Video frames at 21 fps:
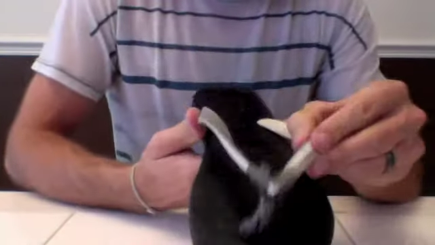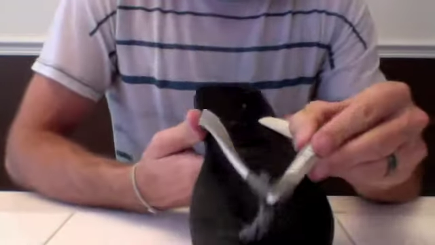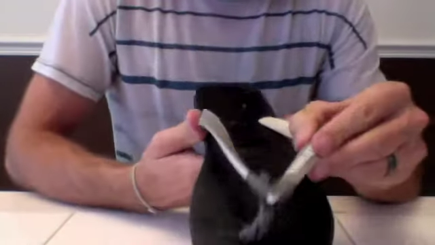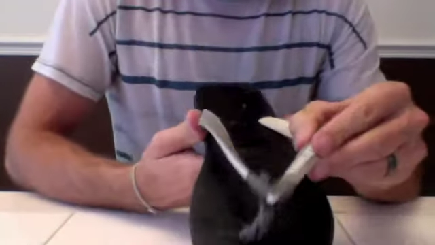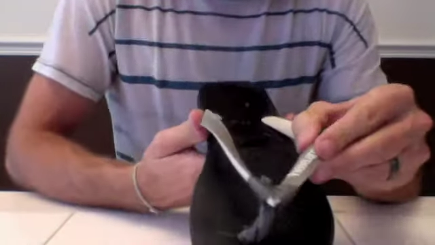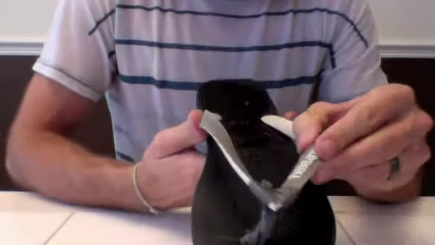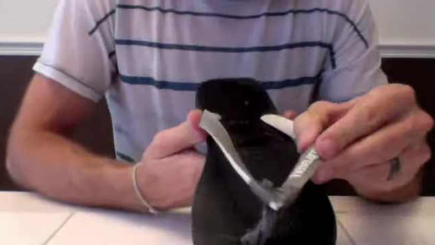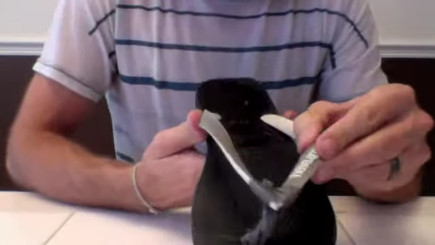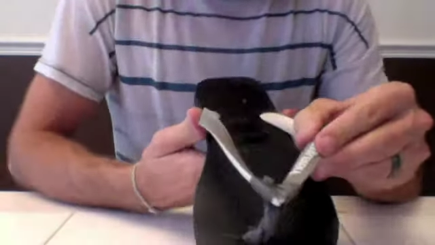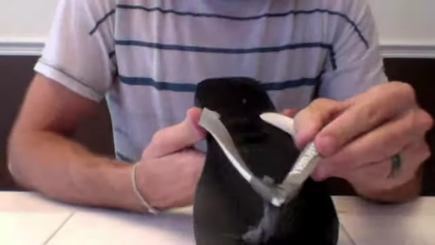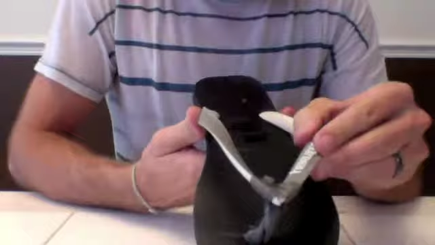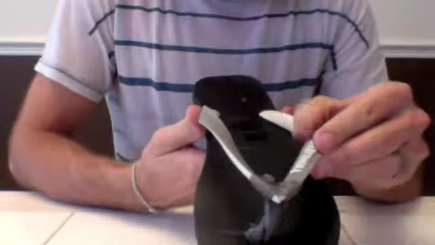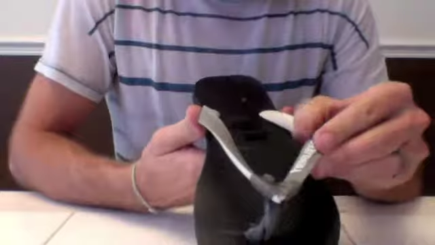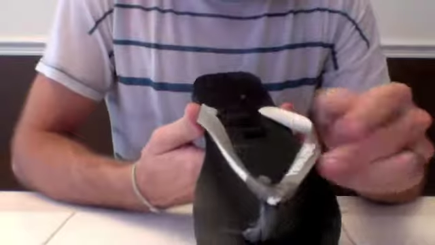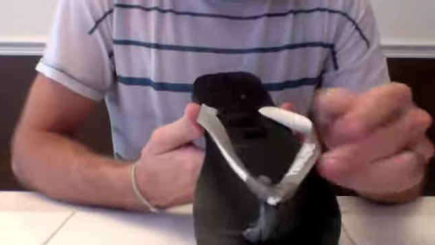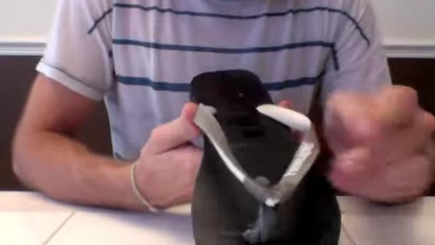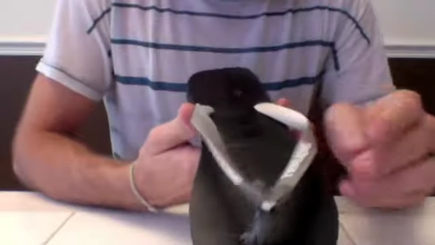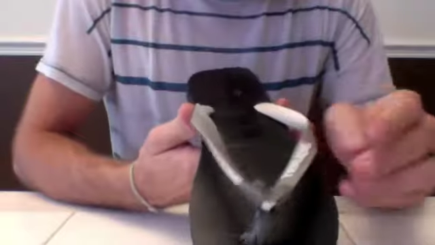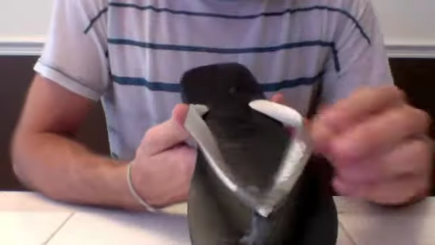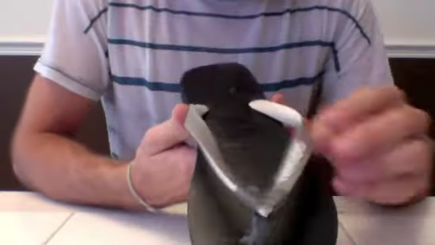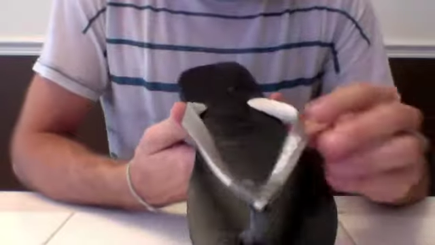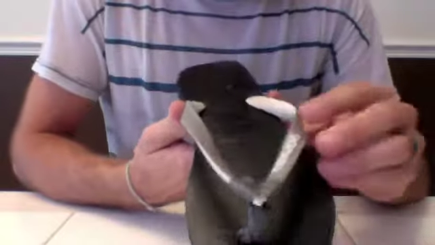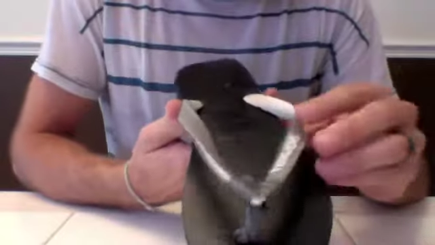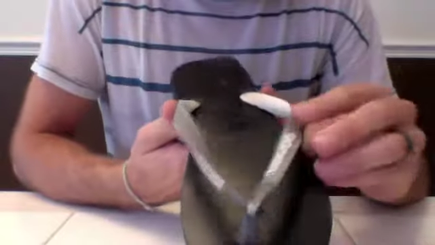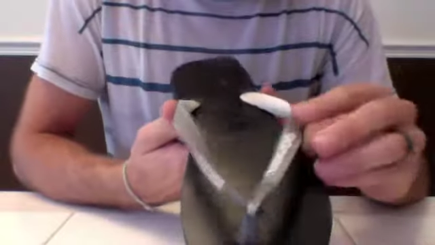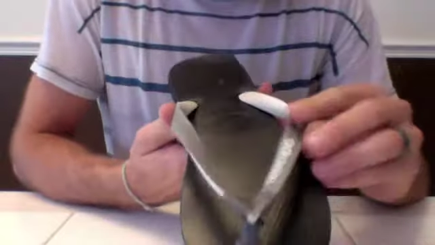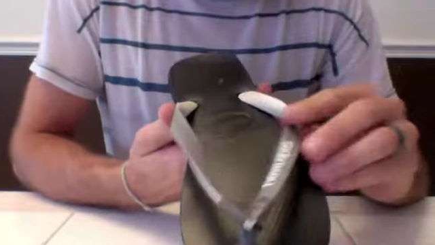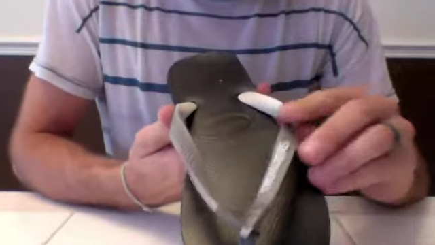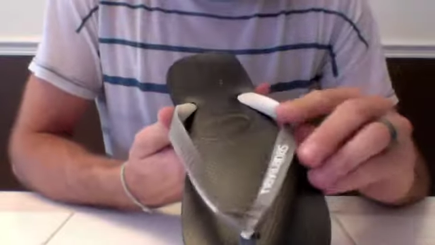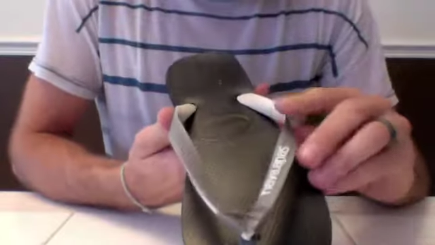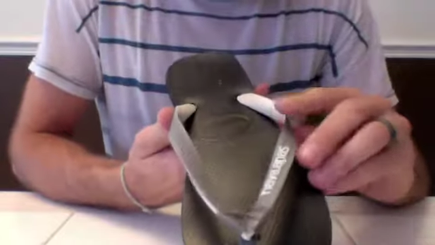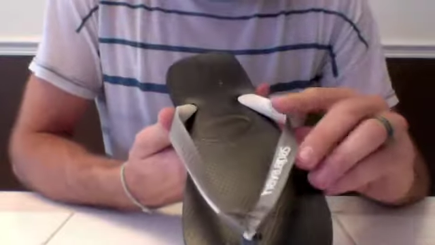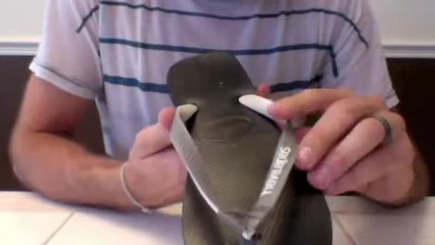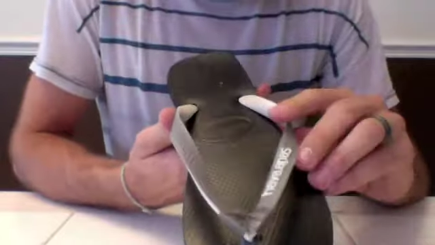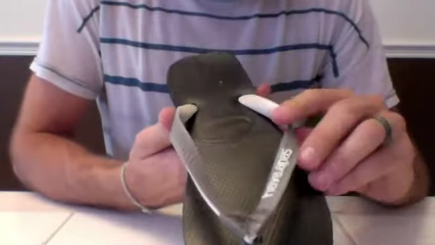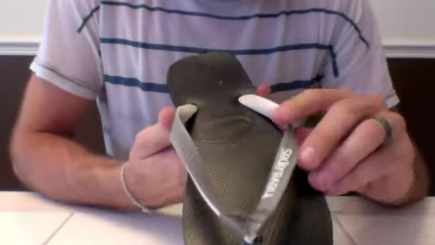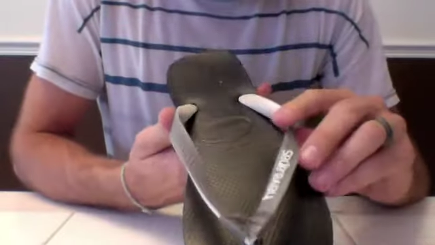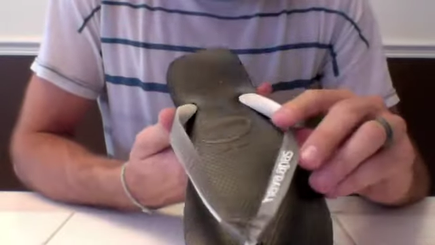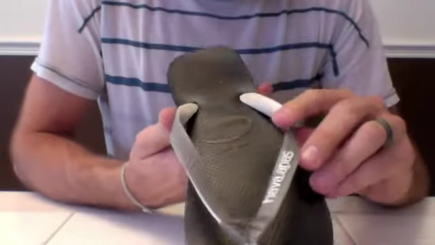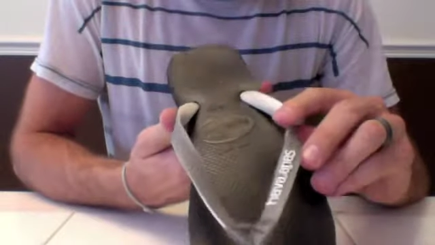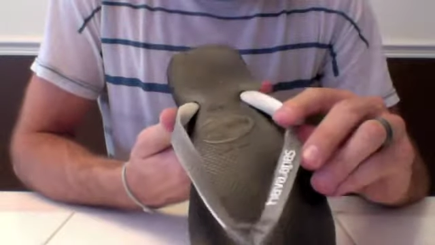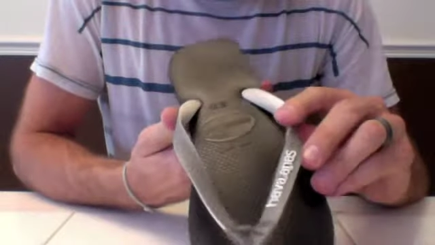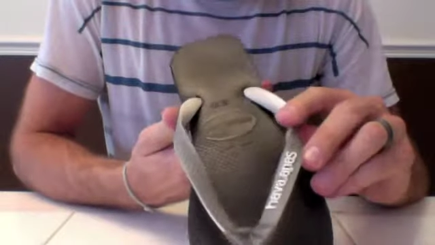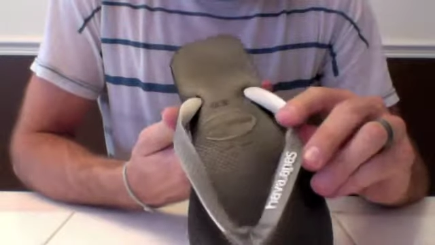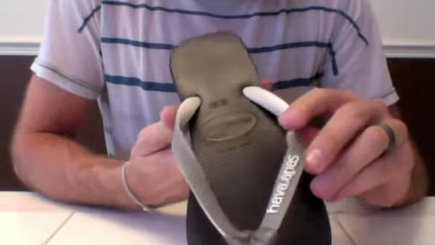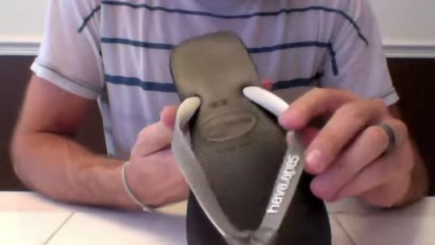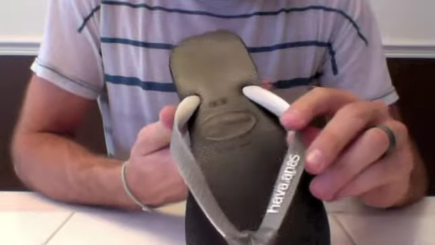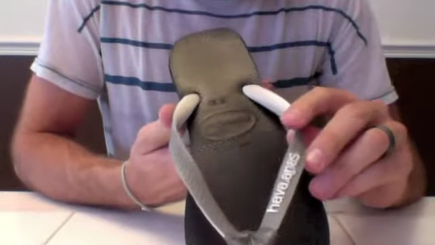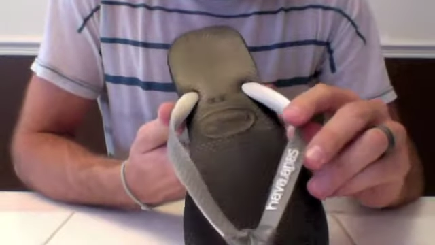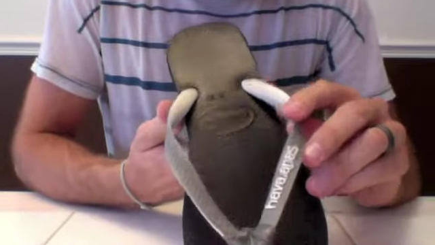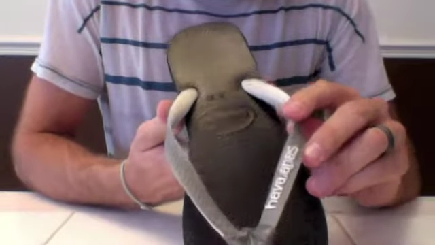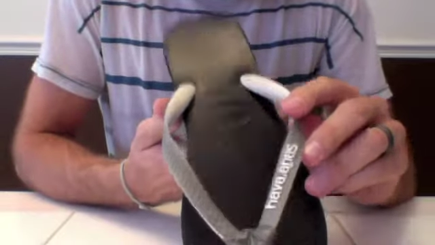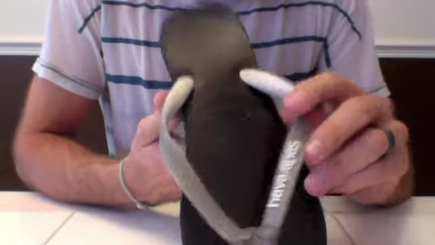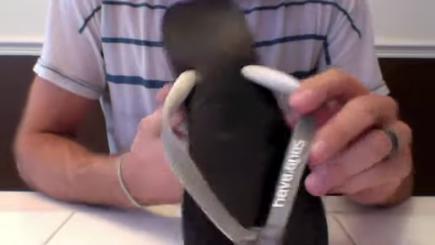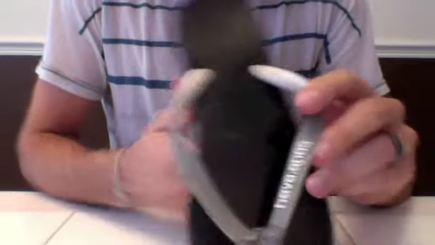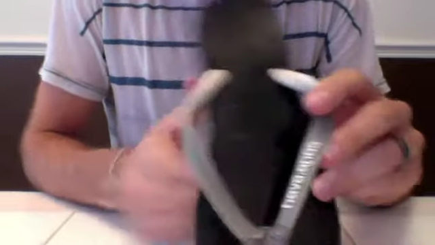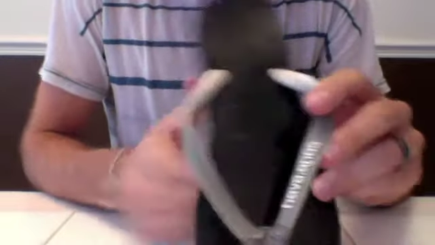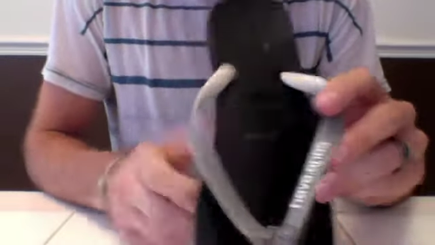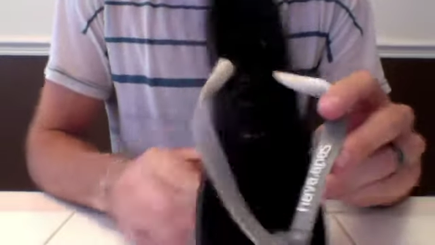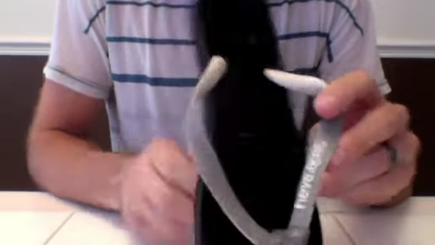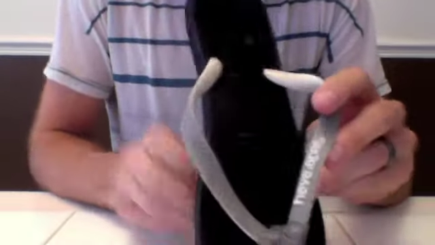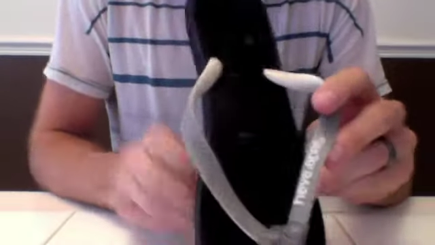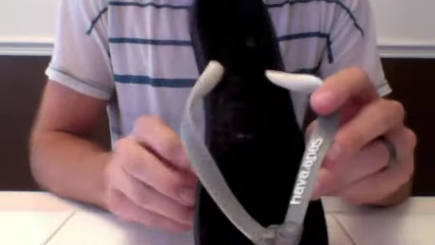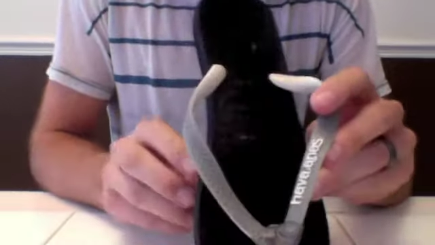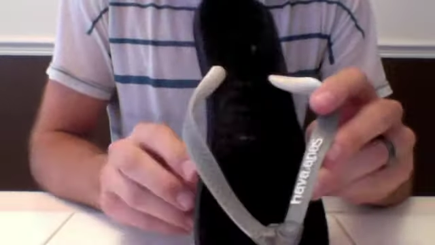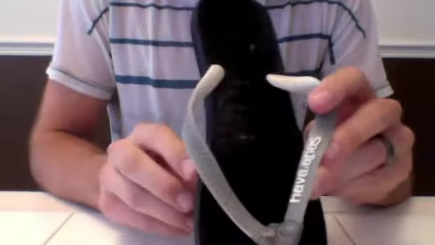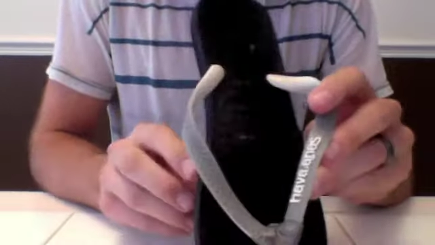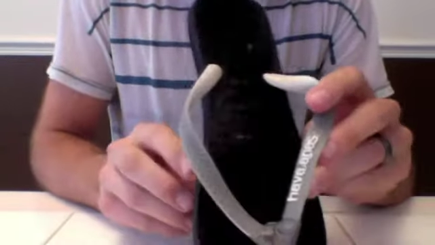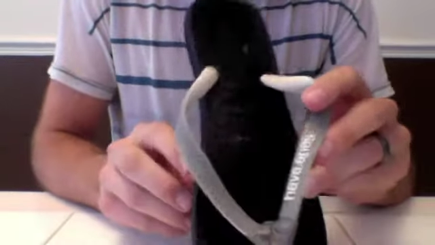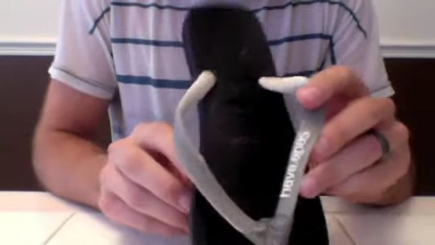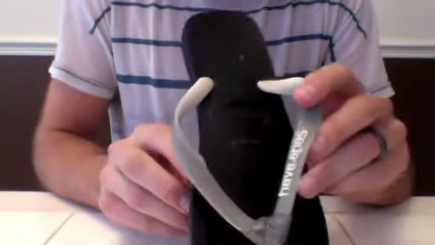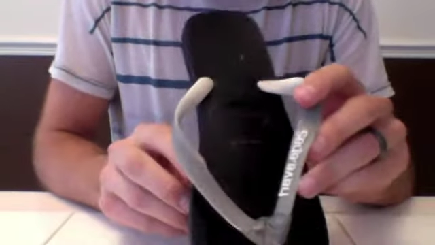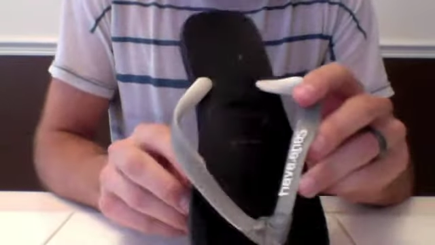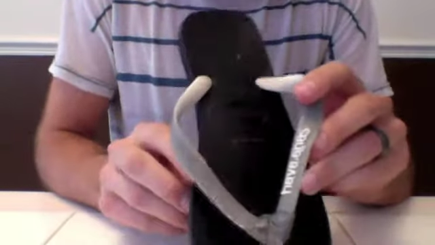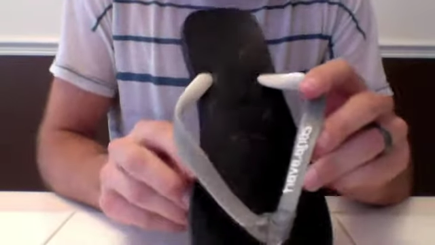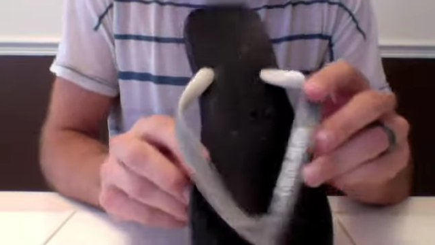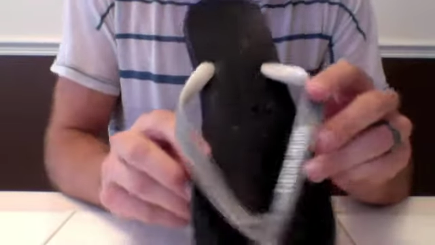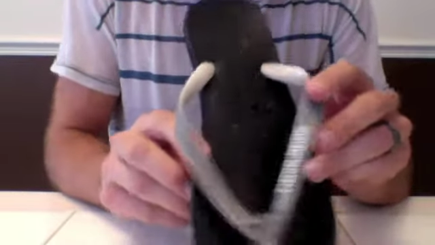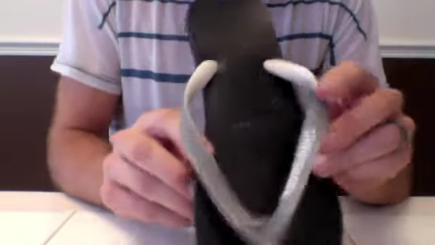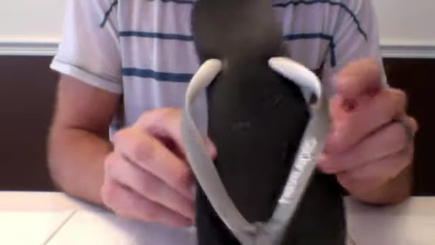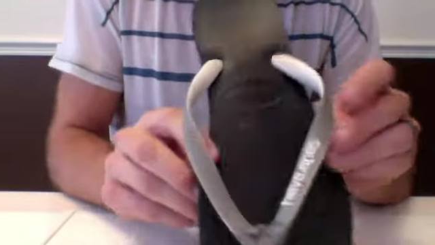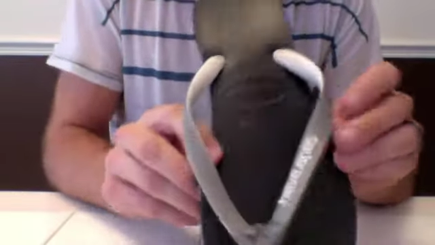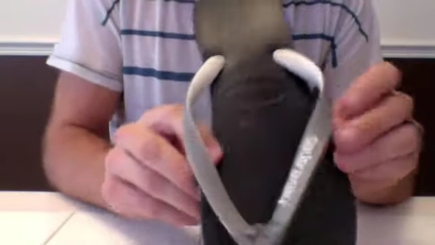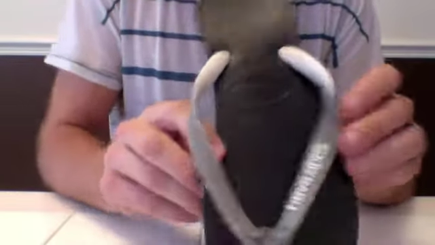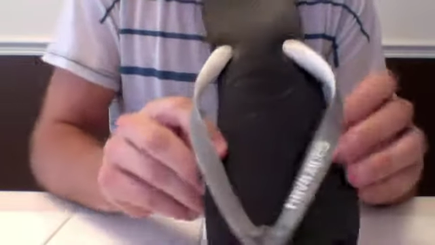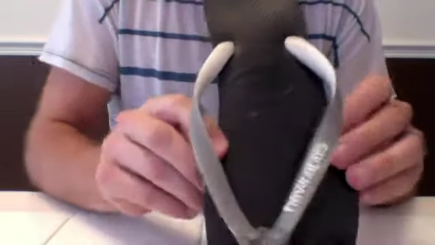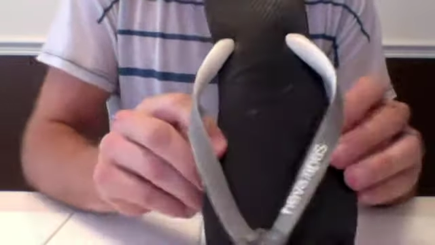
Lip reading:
Nobody's mouth can be seen.